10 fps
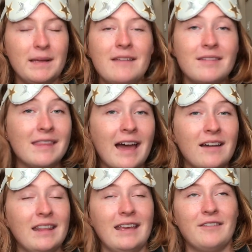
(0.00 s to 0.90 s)
But even
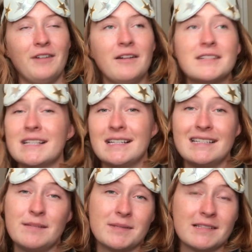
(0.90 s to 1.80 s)
that, like, if I was in a
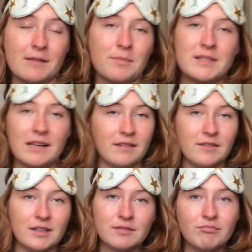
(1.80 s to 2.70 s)
deep sleep, didn't
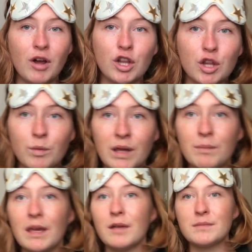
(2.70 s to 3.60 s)
even hardly wake
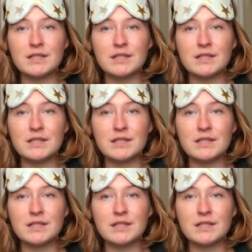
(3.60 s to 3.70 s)
me up.